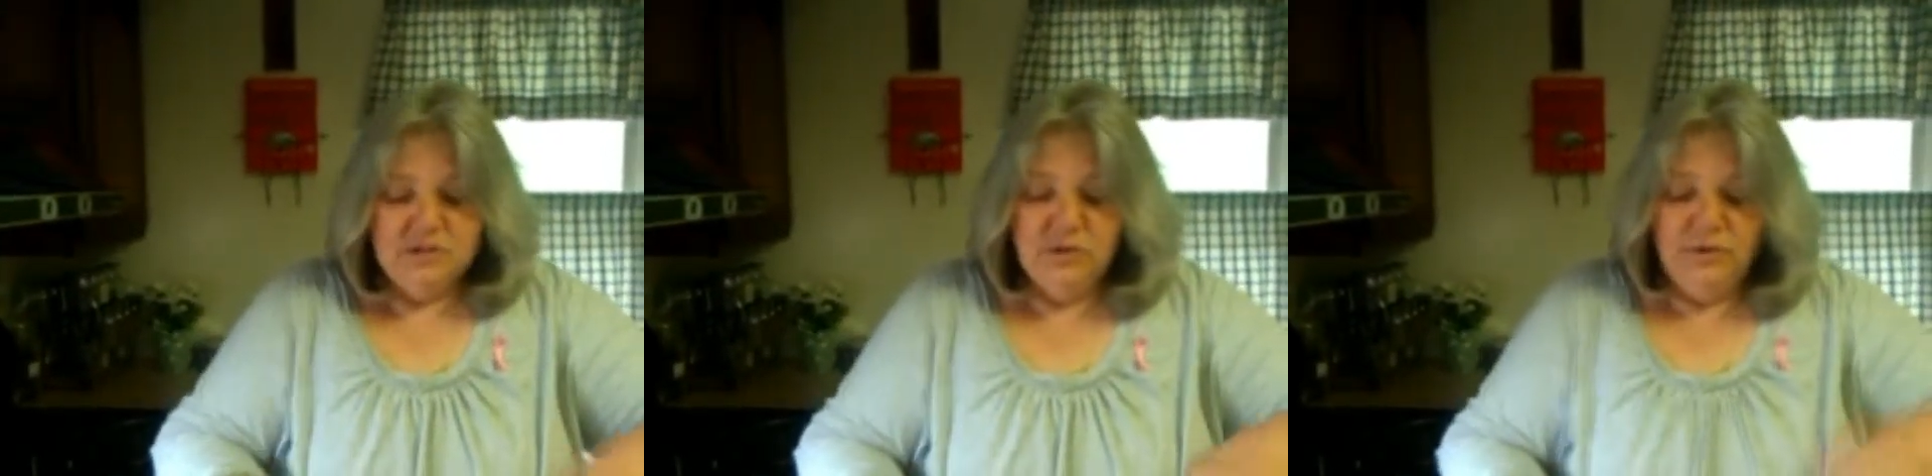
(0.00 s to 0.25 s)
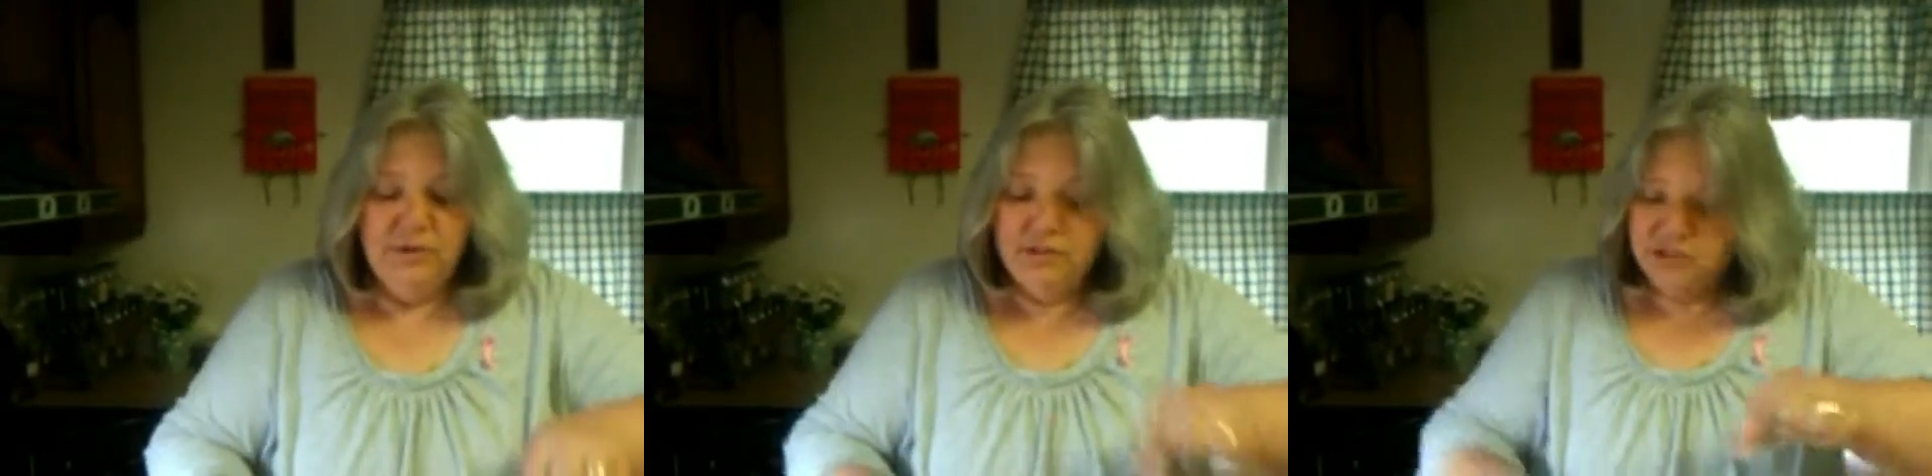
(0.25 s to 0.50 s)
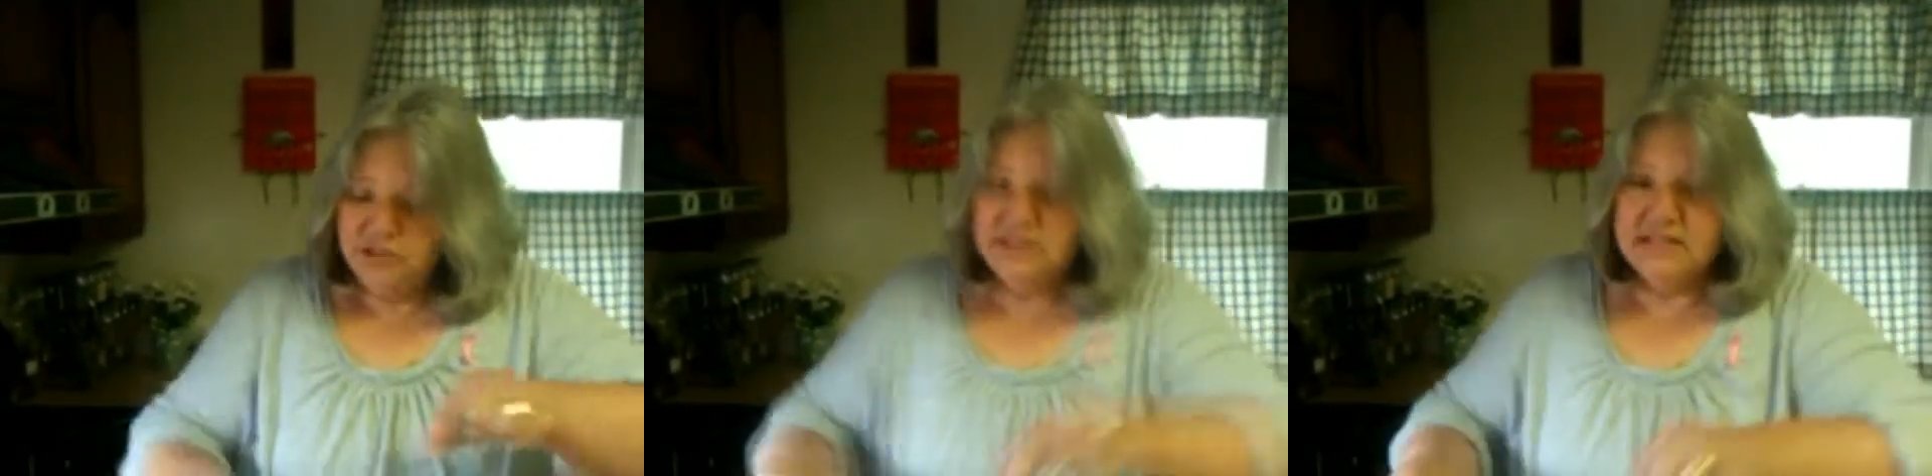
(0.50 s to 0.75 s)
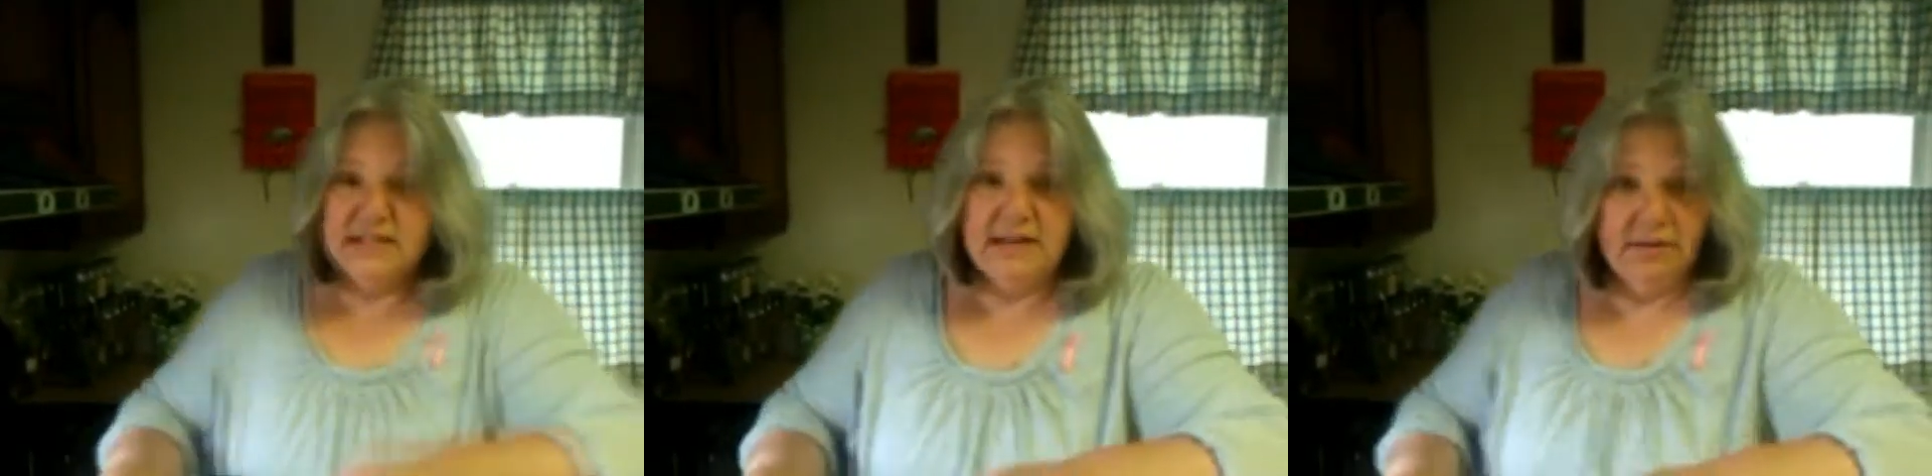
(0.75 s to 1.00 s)
So we
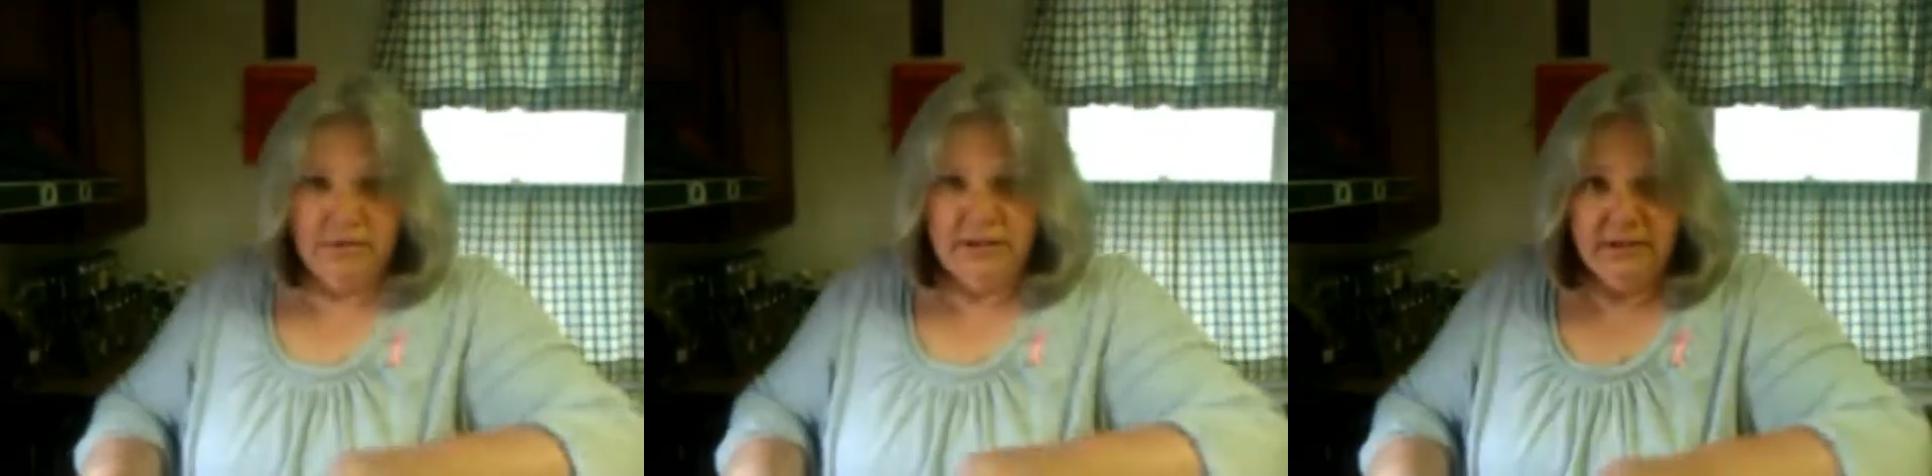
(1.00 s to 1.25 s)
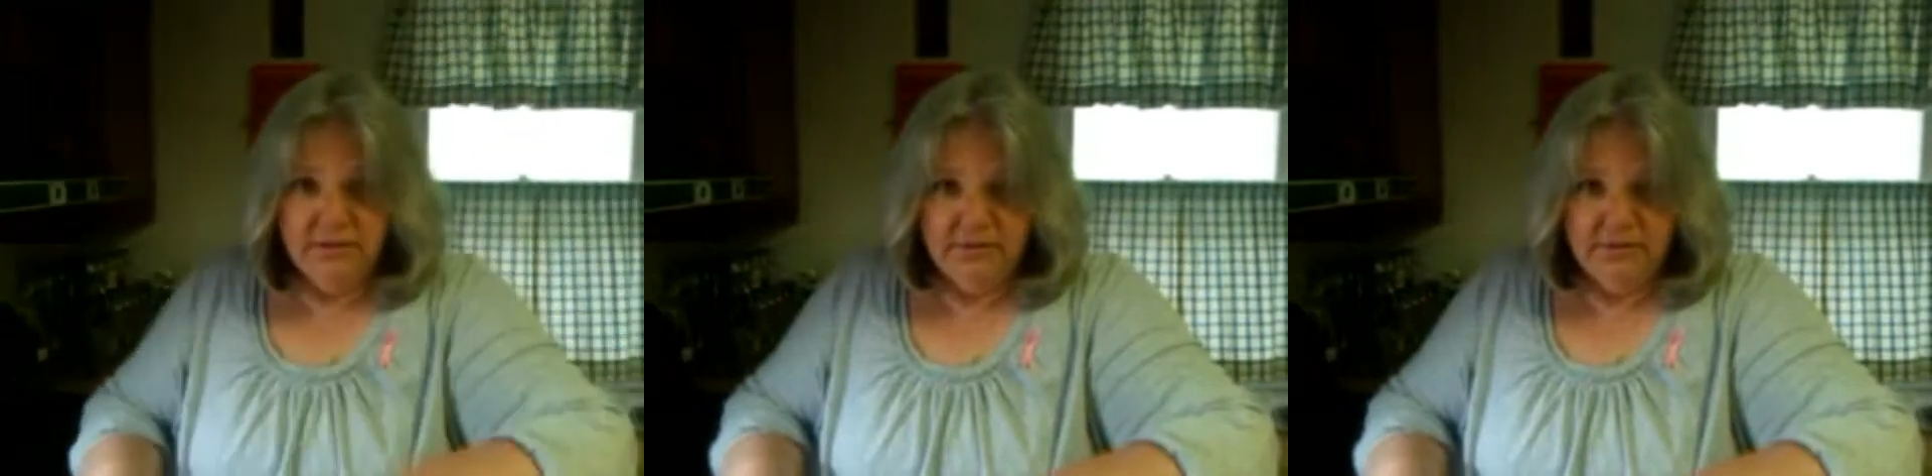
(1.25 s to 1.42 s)
should celebrate,